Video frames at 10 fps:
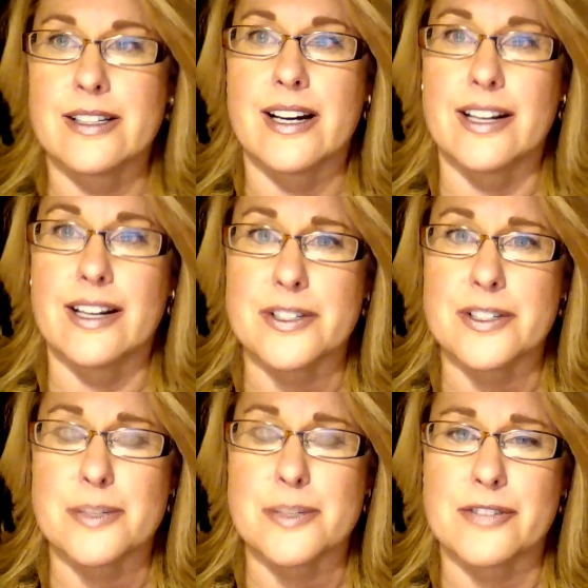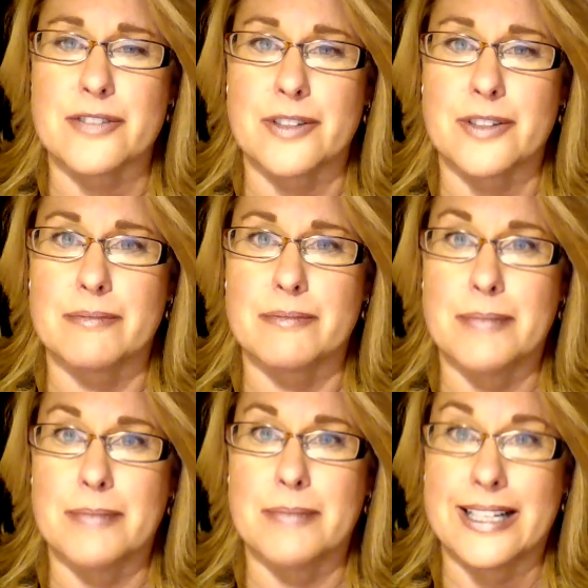I learned as much from
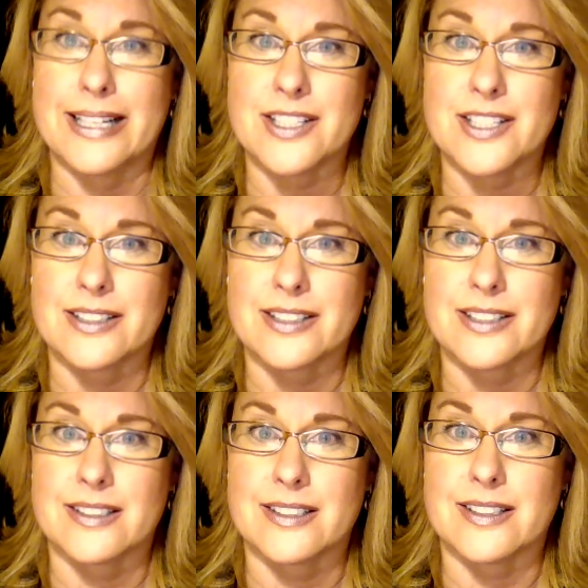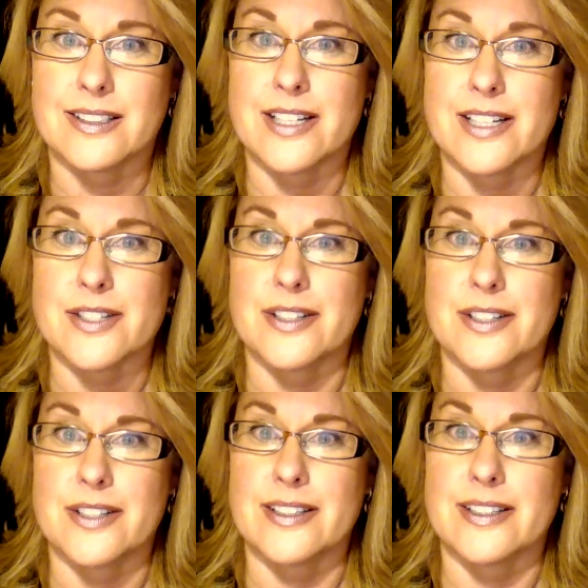bad teaching that I saw
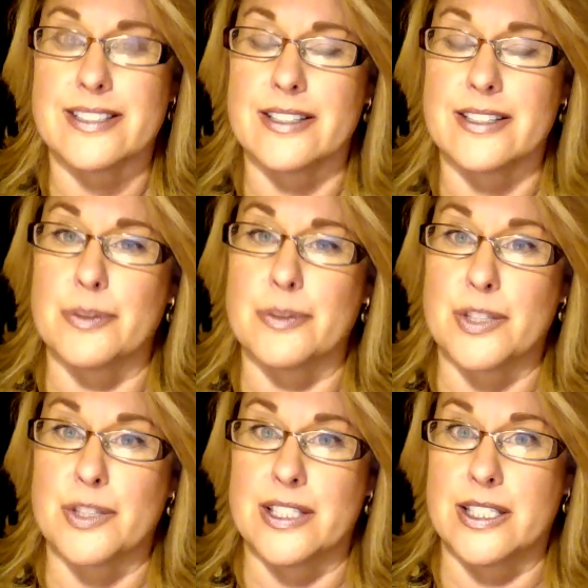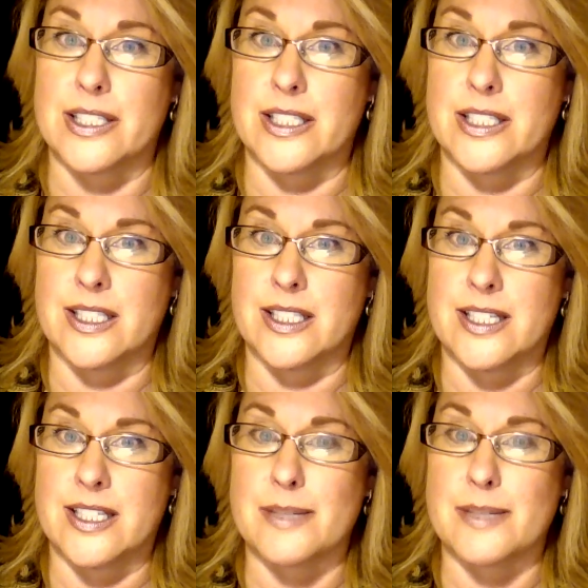as I did from good.
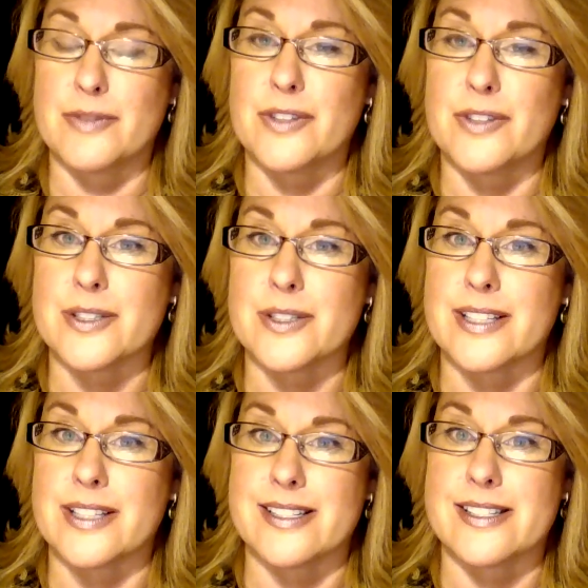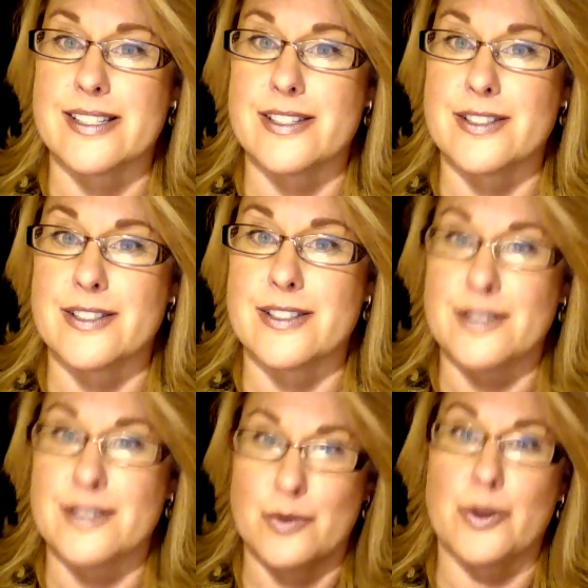Some of those lessons
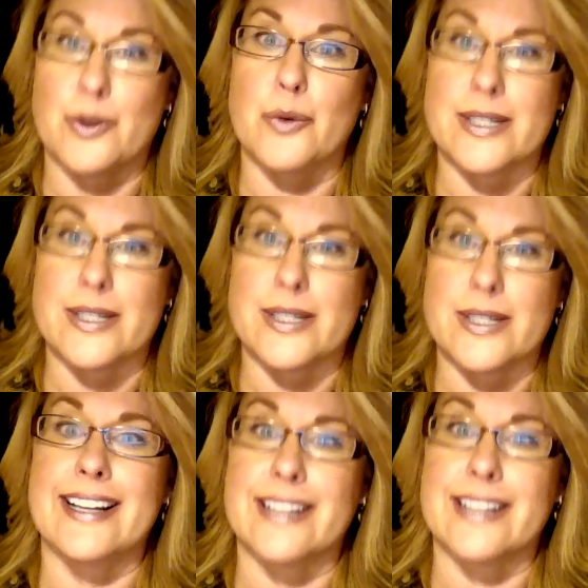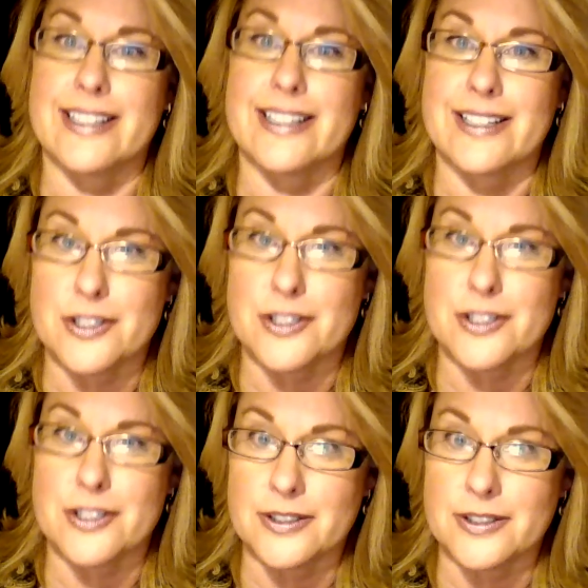were the ones I highlighted in the
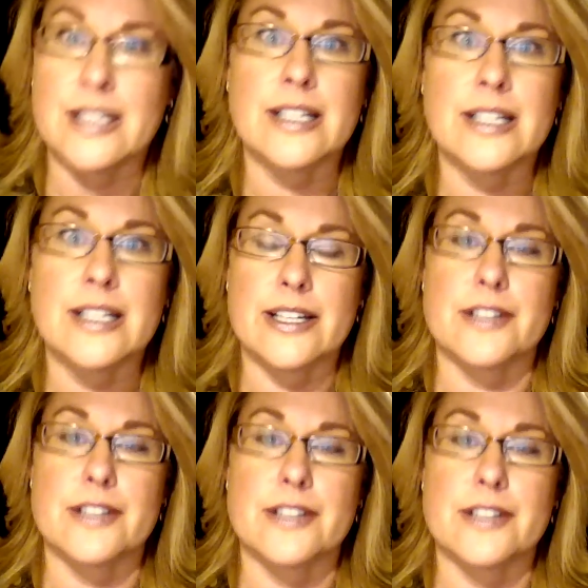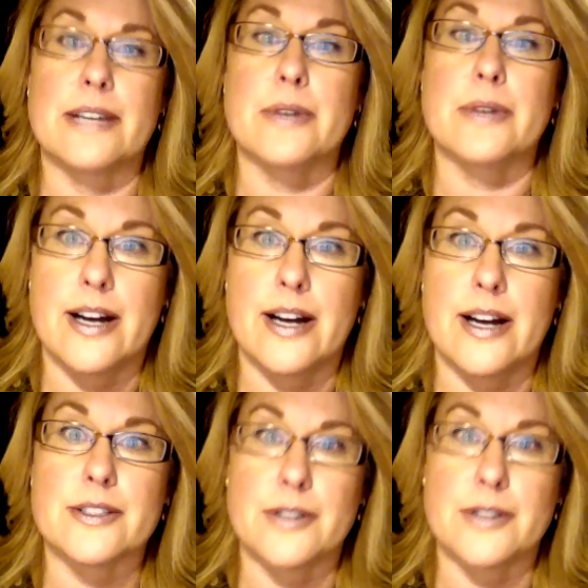journal. Here's how not
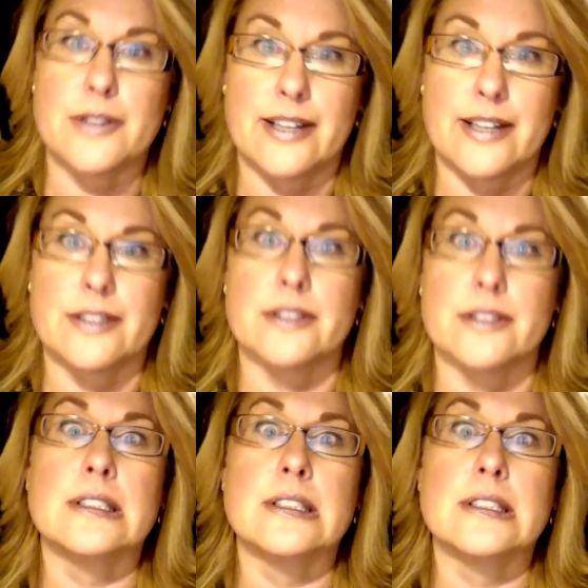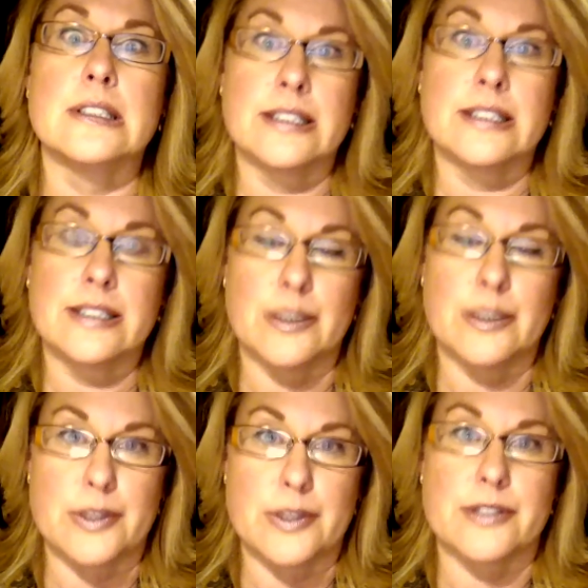to handle a
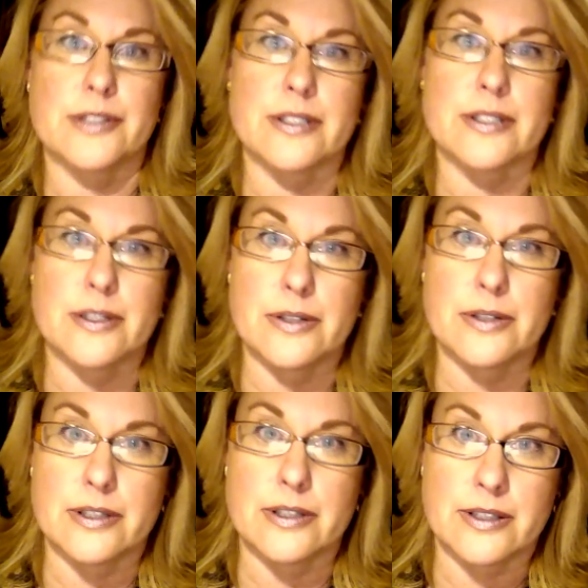boisterous student.